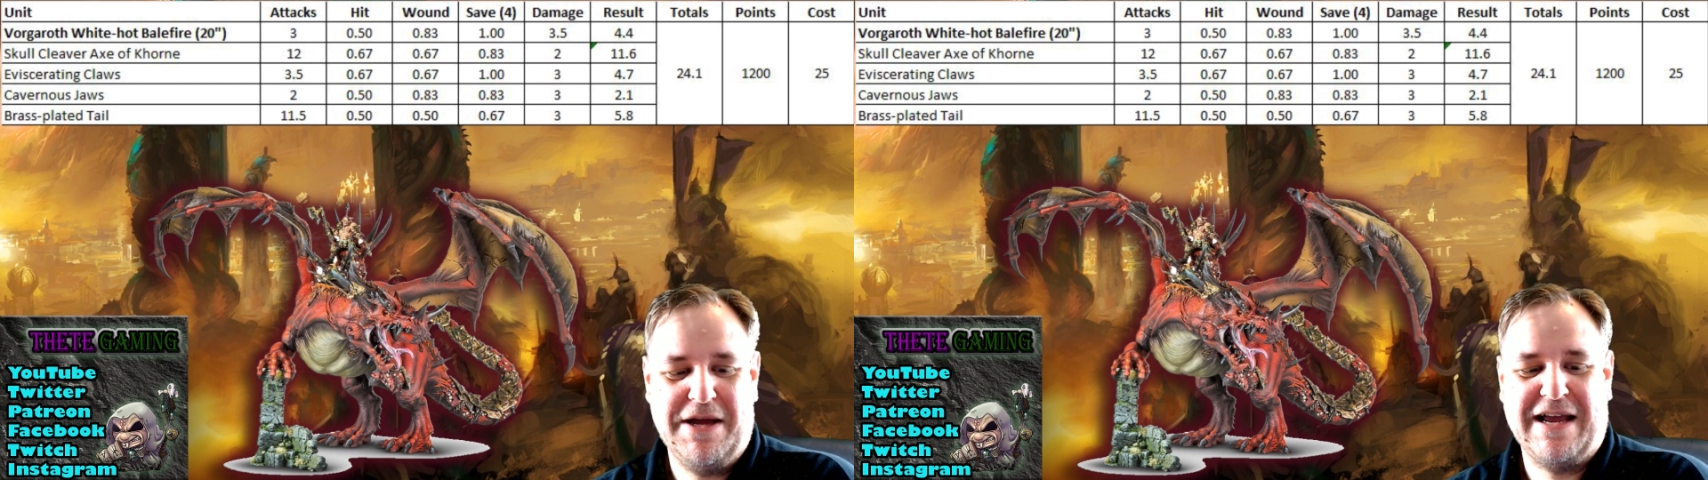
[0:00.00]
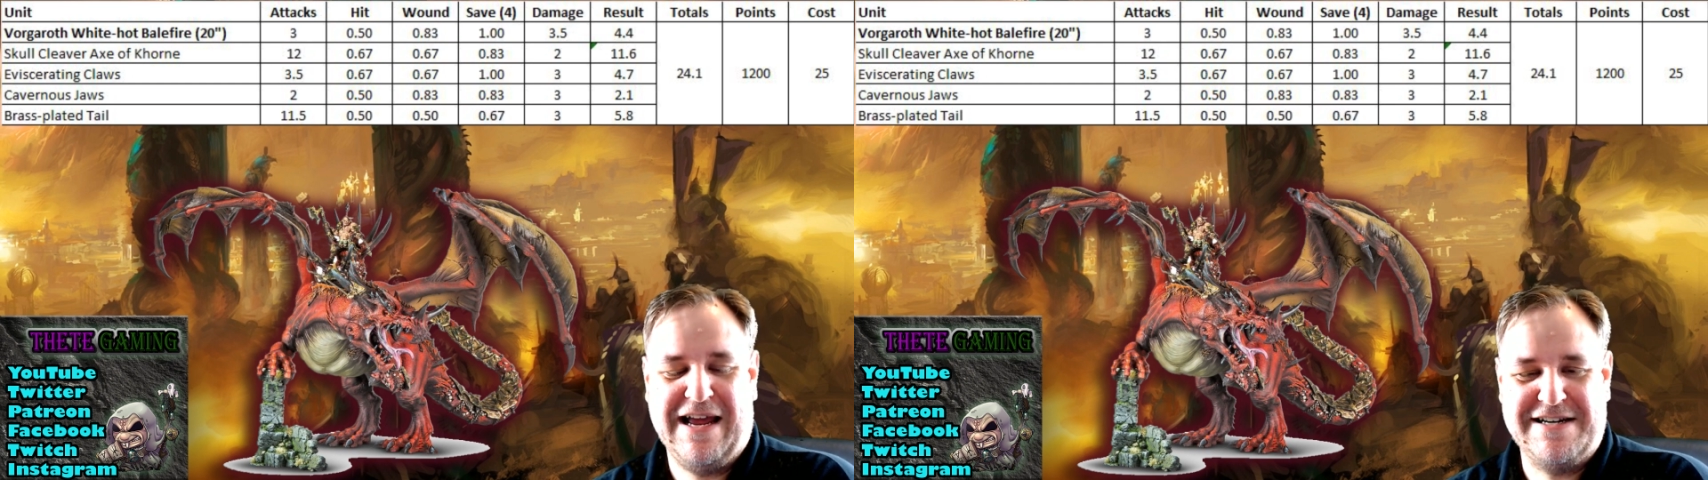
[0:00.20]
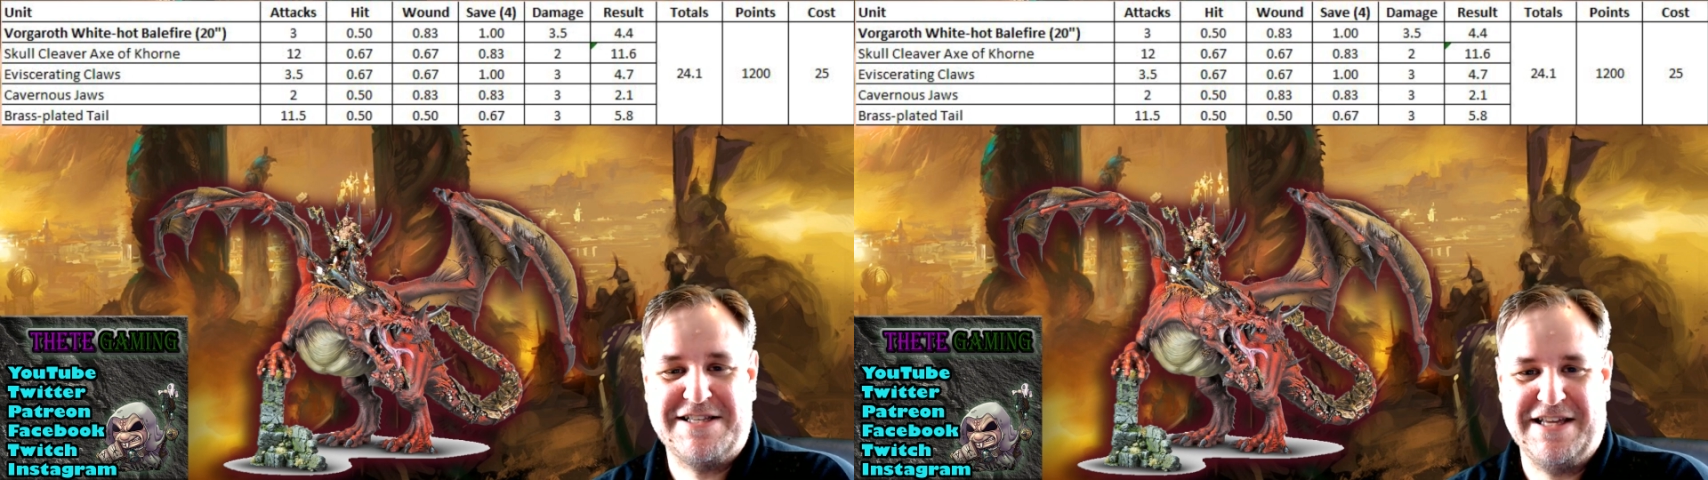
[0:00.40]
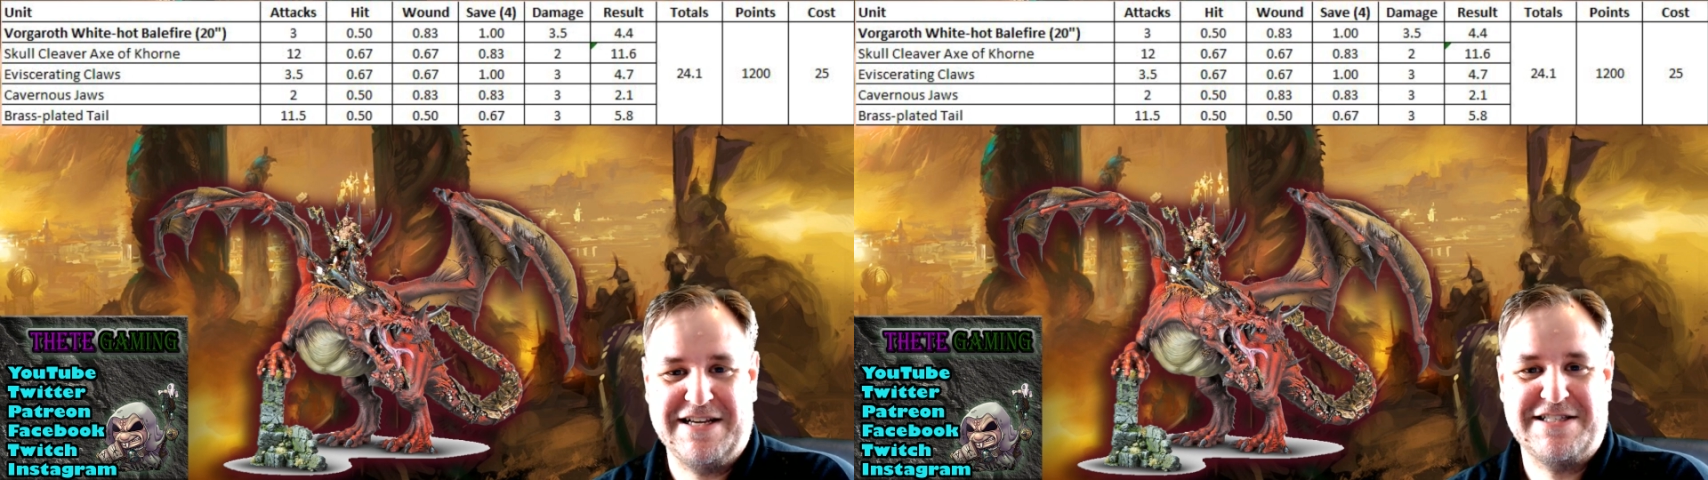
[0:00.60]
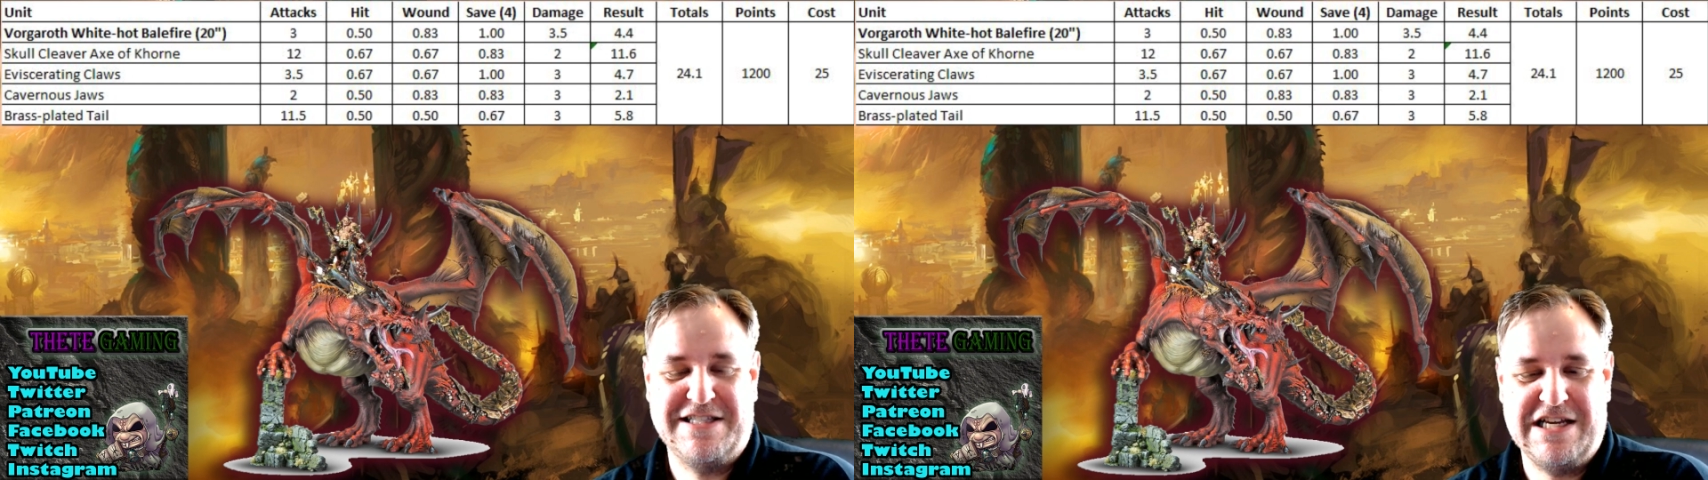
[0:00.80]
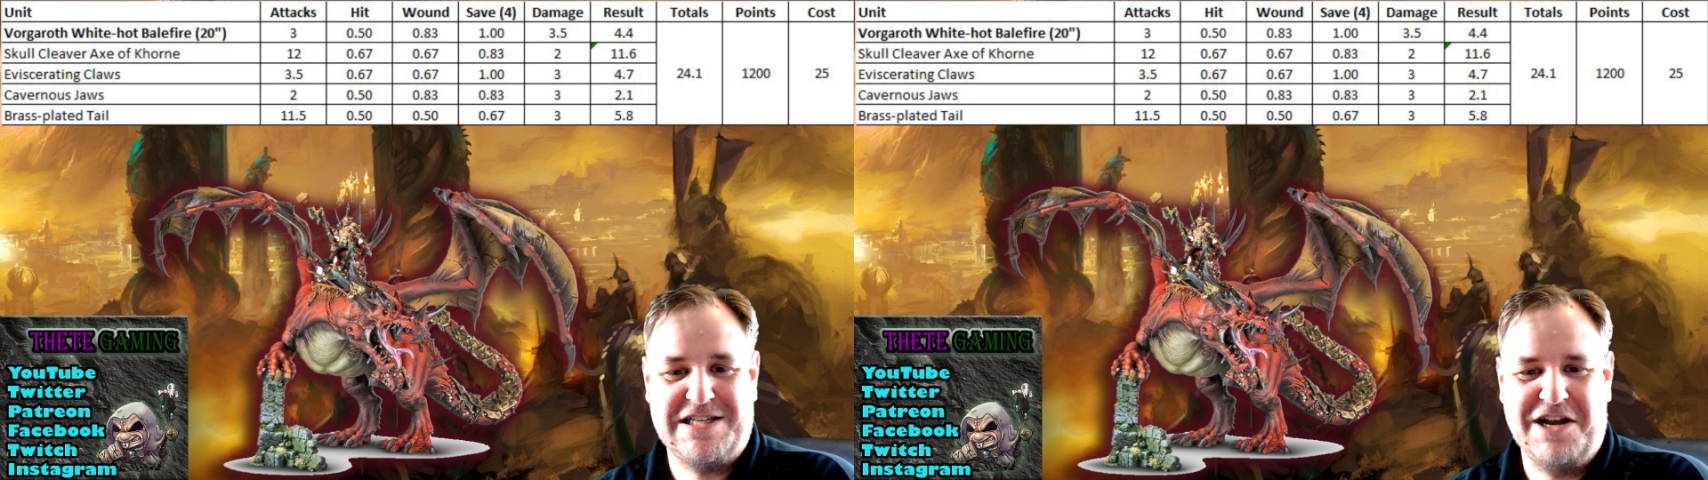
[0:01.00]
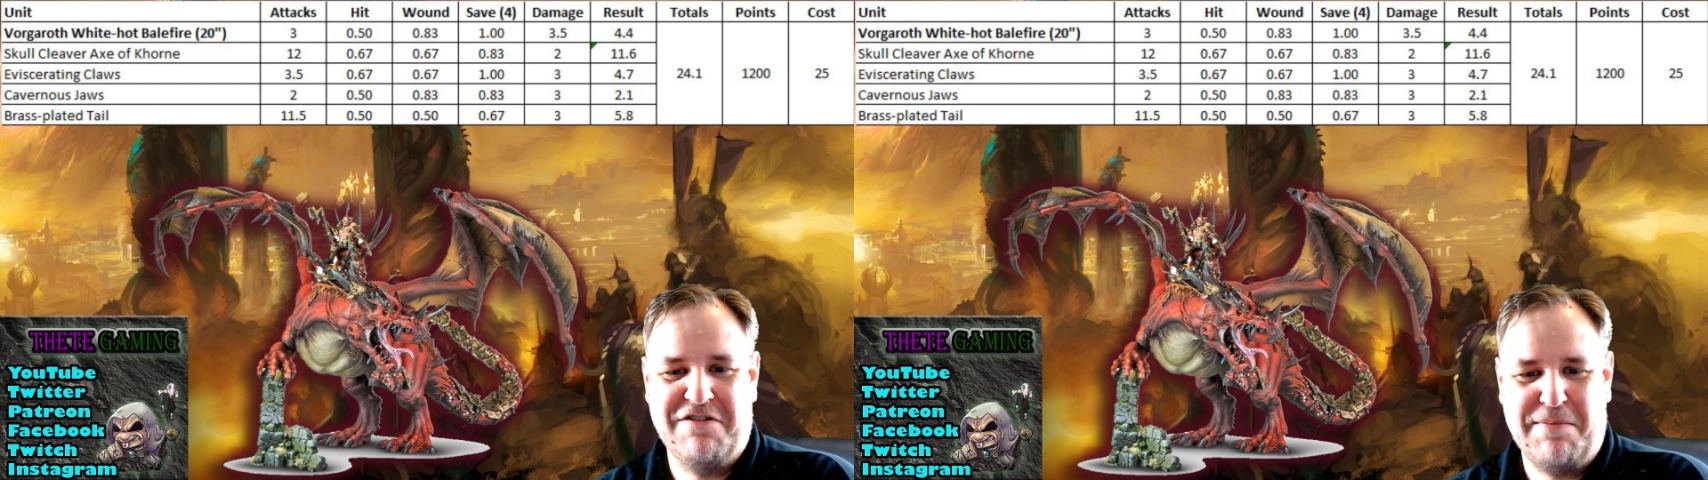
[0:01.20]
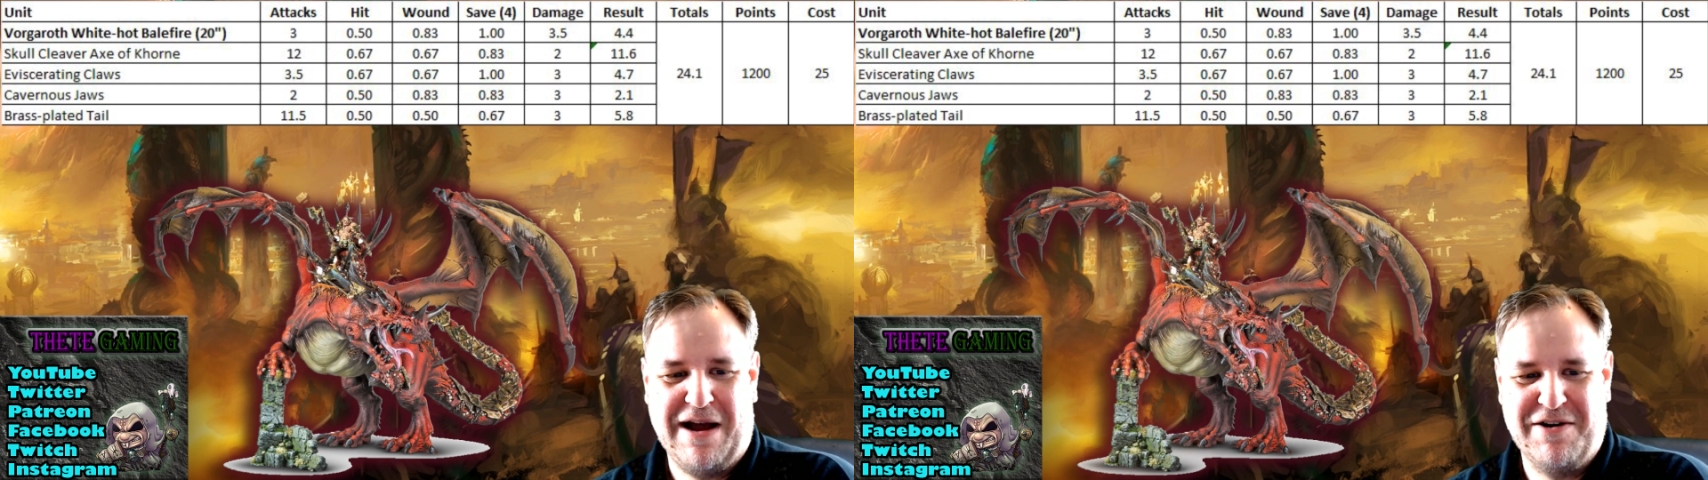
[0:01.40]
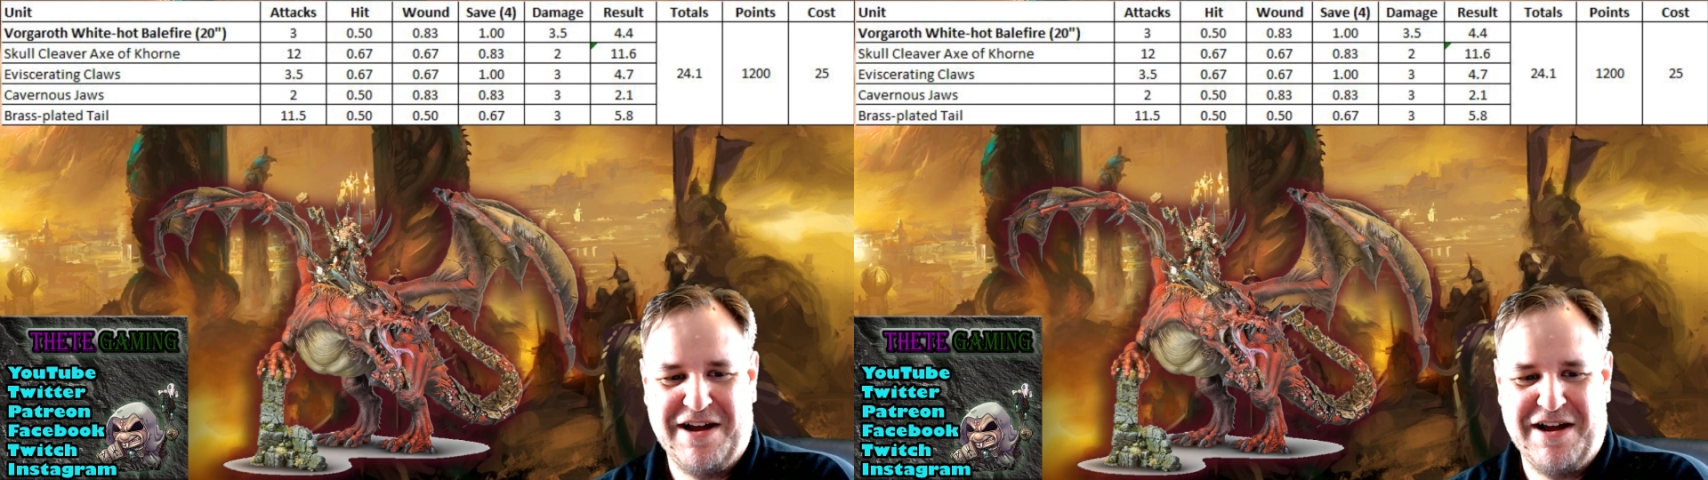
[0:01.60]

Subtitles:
against things this overpowered,